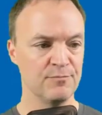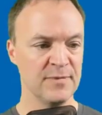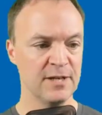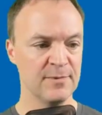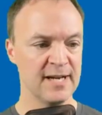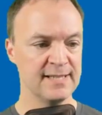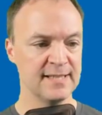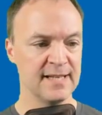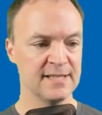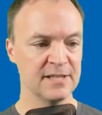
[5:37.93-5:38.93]
minimize
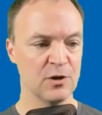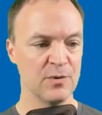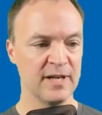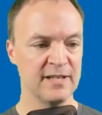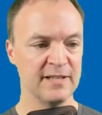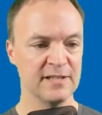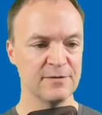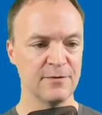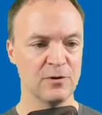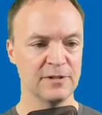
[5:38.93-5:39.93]
this and go into
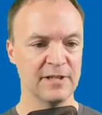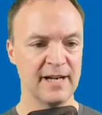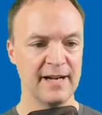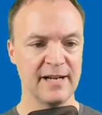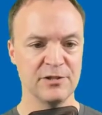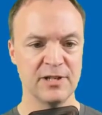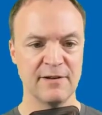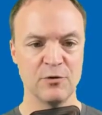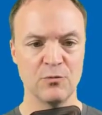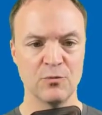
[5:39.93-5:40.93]
this folder and I should
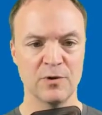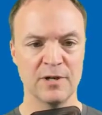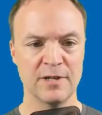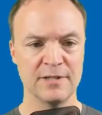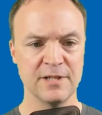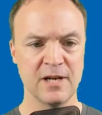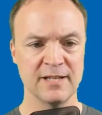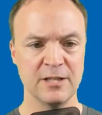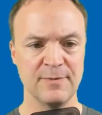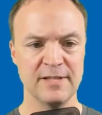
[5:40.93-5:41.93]
have a Word
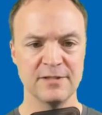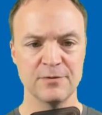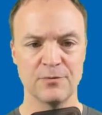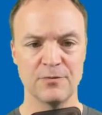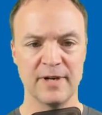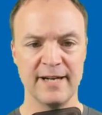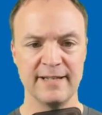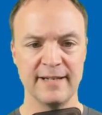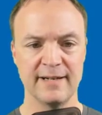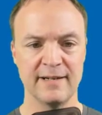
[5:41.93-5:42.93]
document right
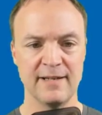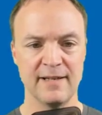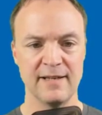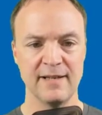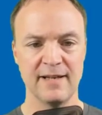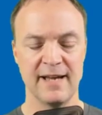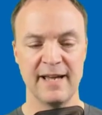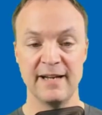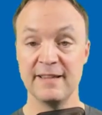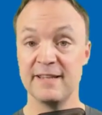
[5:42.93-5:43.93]
here.
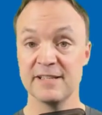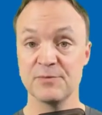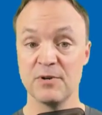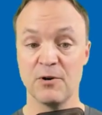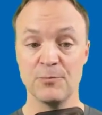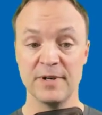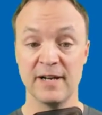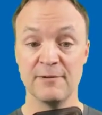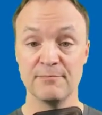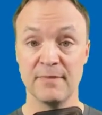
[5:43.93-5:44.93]
And this will open
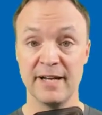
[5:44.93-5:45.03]
up